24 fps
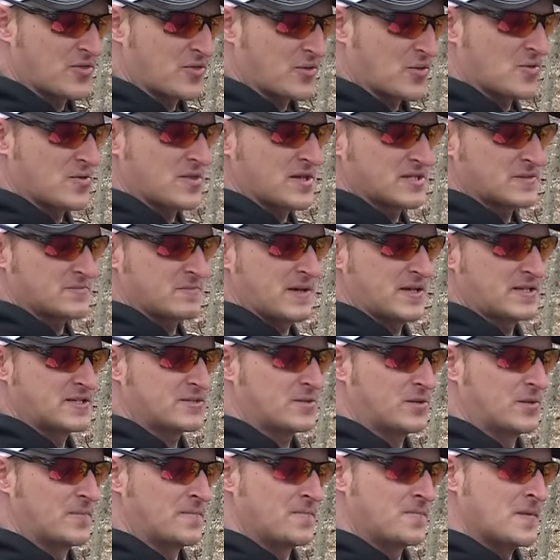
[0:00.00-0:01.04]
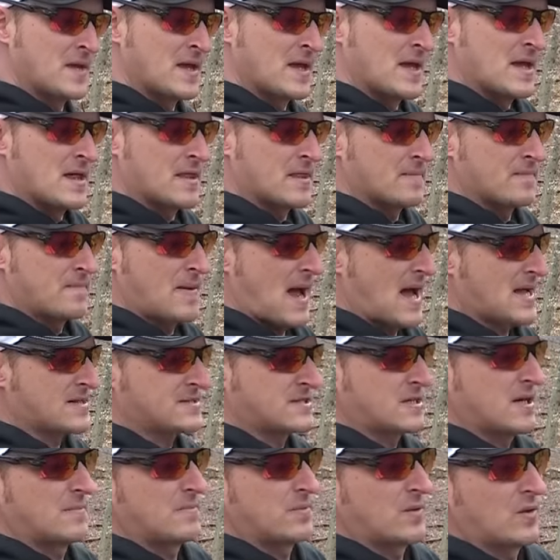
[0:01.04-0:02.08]
through this pistol the past
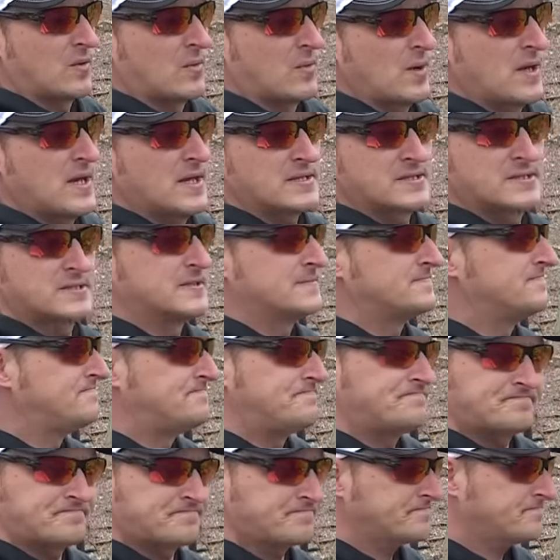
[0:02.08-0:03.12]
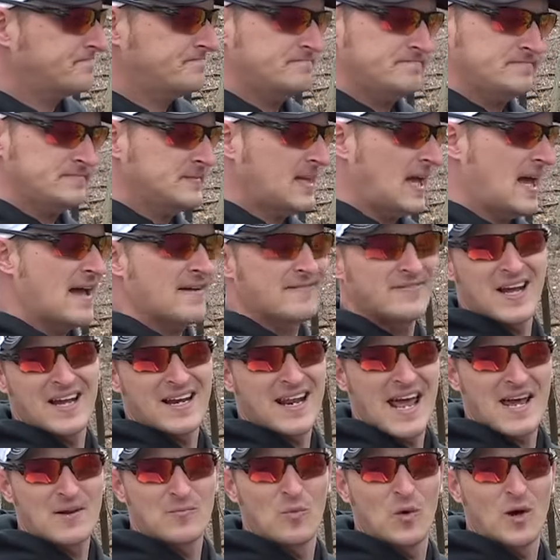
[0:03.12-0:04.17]
couple of weeks. I have not
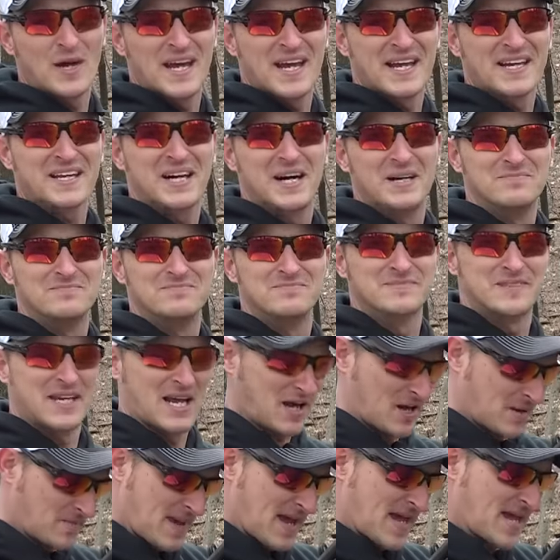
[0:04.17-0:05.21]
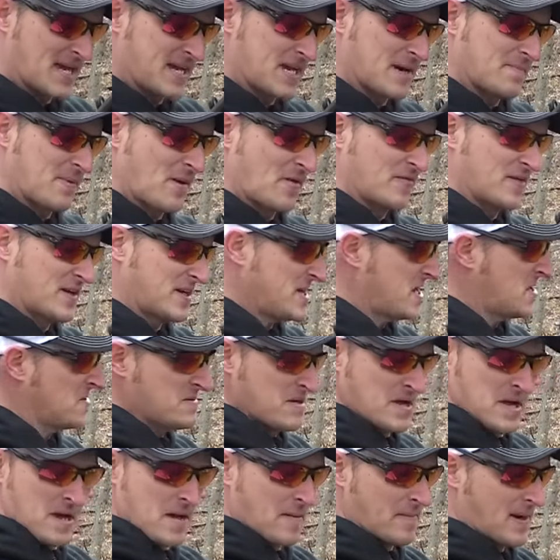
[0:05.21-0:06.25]
had one hiccup. Now I may hiccup on video,
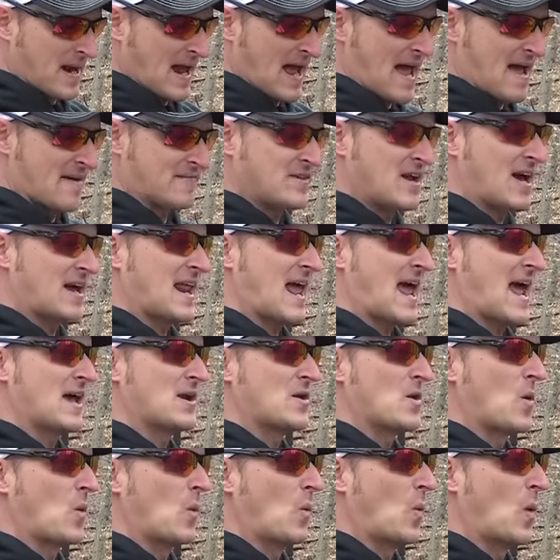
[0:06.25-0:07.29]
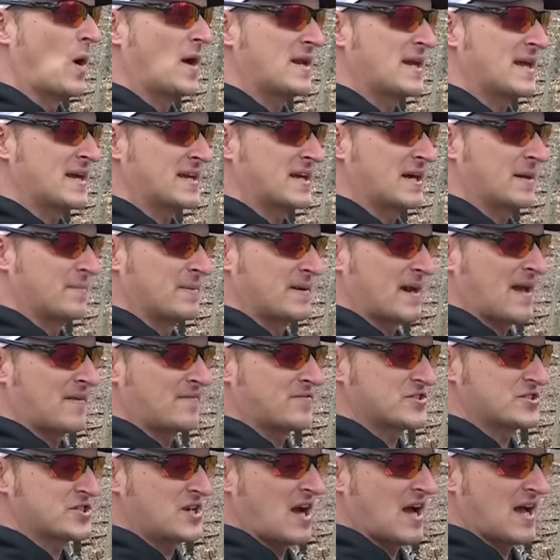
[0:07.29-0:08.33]
but I have not had one hiccup. And I've
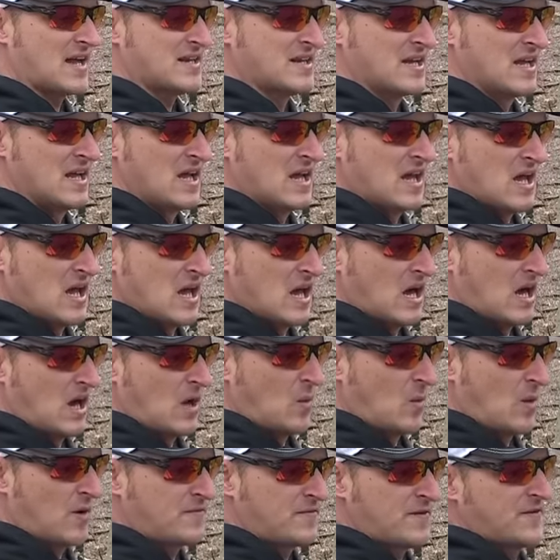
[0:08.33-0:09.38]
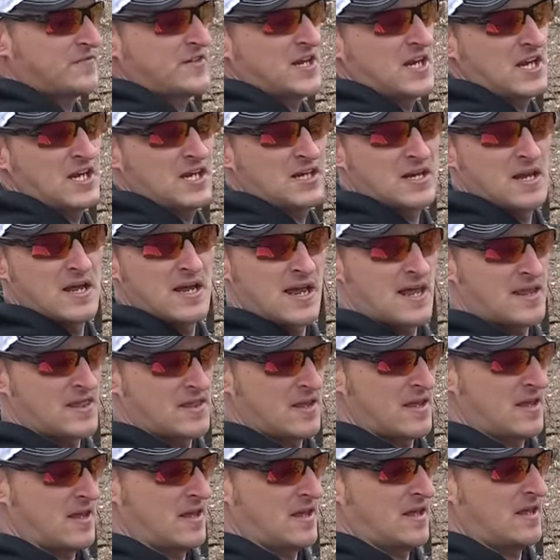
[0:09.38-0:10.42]
shot uh, 115 in
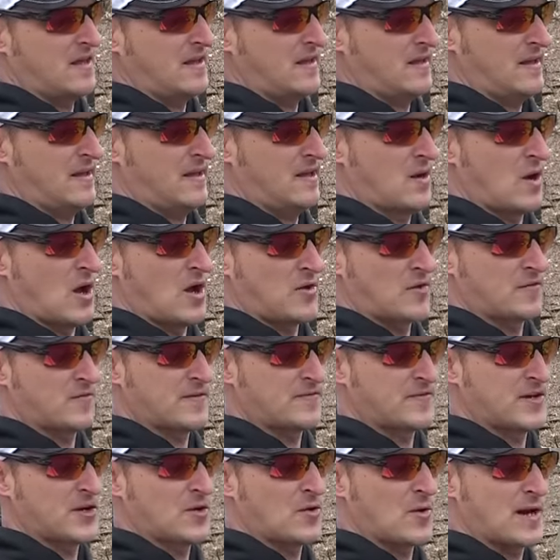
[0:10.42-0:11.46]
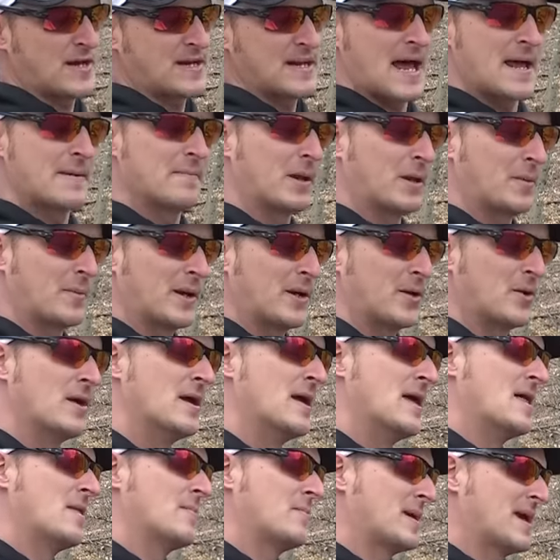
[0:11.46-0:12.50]
the you know 115 grain 9 millimeter
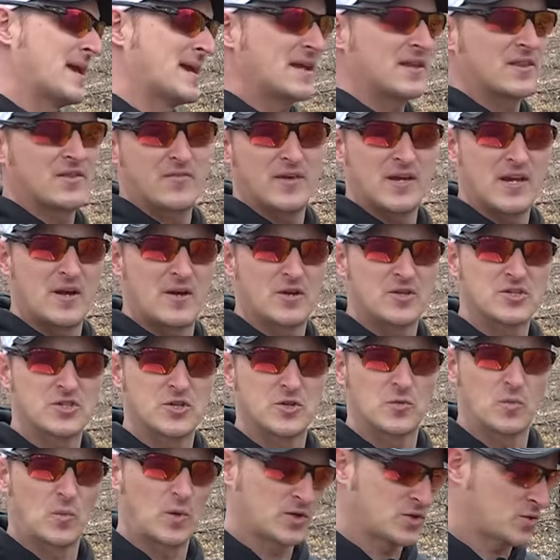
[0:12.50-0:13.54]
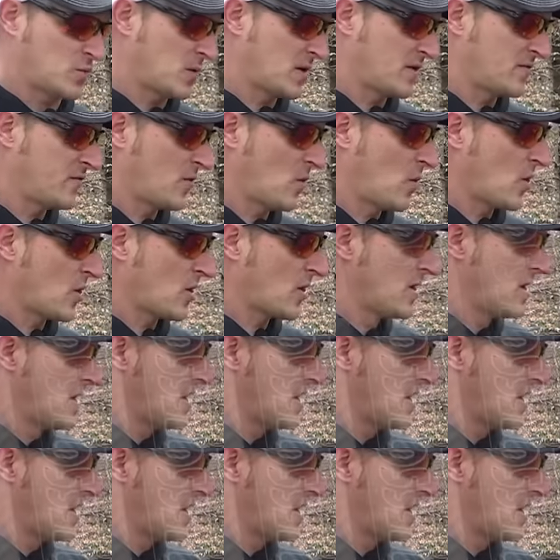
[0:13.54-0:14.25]
beginning of the video i was shooting 124